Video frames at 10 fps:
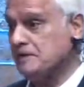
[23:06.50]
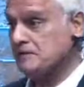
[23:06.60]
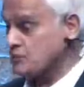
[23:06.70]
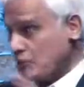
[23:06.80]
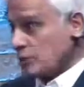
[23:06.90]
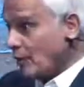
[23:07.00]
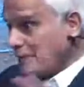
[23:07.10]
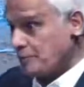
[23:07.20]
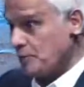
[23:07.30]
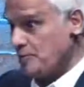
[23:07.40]
There's only
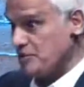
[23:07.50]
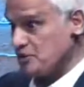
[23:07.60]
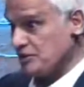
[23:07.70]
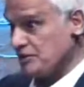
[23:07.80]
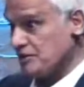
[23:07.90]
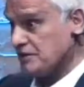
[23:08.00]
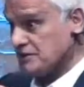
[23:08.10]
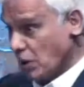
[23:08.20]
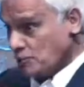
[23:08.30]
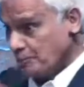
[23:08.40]
one prohibition.
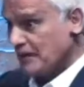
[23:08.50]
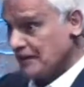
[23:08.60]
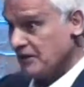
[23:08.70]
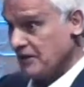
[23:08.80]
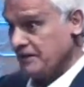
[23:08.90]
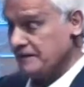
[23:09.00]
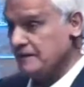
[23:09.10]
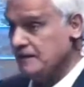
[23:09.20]
Don't play God.